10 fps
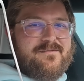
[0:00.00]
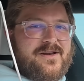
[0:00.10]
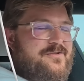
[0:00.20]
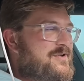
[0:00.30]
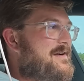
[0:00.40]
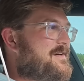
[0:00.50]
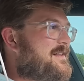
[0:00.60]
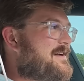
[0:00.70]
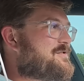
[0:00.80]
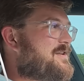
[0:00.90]
when you drive an
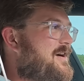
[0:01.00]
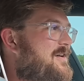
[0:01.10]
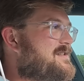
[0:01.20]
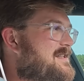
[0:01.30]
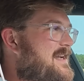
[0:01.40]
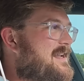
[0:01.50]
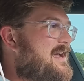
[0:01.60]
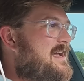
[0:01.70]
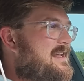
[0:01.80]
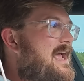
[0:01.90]
electric car, it's like,
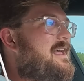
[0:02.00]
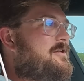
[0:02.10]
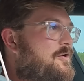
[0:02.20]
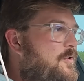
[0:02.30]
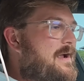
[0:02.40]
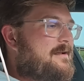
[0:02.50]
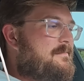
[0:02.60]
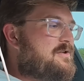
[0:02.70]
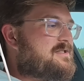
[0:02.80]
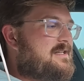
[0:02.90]
yeah, they're quick
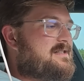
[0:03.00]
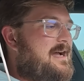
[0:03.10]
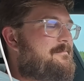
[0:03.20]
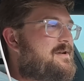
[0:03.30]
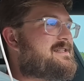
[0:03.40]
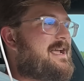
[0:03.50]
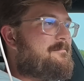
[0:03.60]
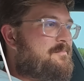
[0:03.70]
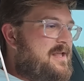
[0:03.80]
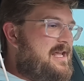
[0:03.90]
most of the time, but to
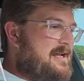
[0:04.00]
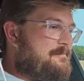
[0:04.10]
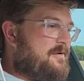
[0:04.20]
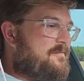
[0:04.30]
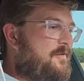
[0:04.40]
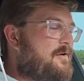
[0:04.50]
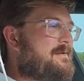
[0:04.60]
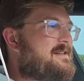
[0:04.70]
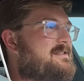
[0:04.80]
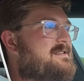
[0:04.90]
get peak
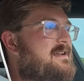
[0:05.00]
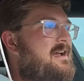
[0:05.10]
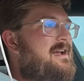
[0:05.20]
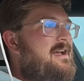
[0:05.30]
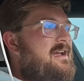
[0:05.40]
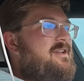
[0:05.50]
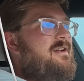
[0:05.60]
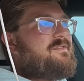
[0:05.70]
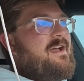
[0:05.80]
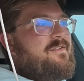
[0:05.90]
performance, you
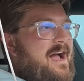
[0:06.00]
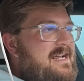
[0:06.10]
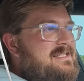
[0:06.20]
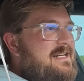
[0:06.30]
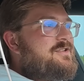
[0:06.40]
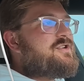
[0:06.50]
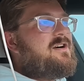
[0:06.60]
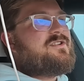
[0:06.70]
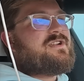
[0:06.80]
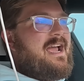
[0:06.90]
have to have high state of
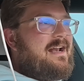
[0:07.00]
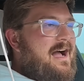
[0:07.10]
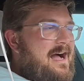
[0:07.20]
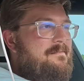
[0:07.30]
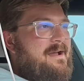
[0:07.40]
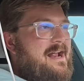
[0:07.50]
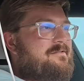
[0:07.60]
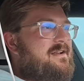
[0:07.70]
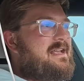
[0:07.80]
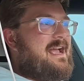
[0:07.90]
charge and a hot
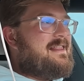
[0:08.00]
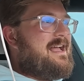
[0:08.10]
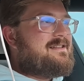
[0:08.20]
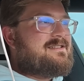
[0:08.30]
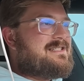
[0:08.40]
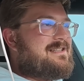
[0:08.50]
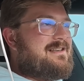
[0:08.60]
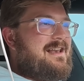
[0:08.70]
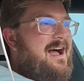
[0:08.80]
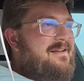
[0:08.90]
battery, and that's
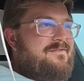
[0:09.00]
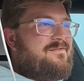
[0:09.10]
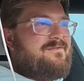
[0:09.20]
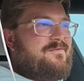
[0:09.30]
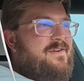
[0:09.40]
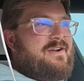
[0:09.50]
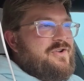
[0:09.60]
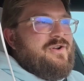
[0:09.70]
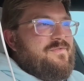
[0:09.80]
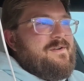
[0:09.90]
not very
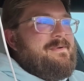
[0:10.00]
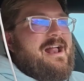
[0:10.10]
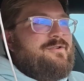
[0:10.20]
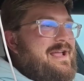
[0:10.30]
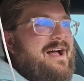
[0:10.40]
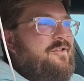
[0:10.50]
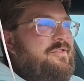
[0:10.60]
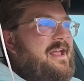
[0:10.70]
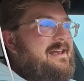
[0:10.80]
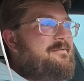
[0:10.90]
good for battery
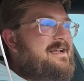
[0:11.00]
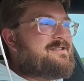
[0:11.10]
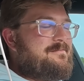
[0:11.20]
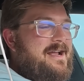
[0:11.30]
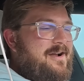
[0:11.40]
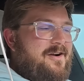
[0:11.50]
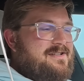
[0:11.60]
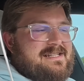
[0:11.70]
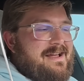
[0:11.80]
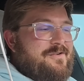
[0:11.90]
health anyway. So my car
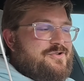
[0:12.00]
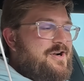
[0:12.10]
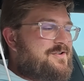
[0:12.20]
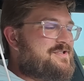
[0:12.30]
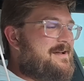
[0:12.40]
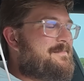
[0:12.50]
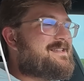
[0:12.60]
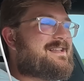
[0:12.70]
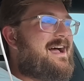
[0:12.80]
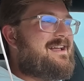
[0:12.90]
is never charged up
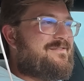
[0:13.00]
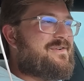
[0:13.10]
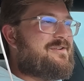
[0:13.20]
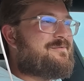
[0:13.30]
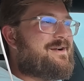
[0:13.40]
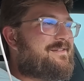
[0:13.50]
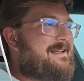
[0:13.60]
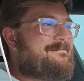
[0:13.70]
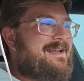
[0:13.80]
this high, or very rarely,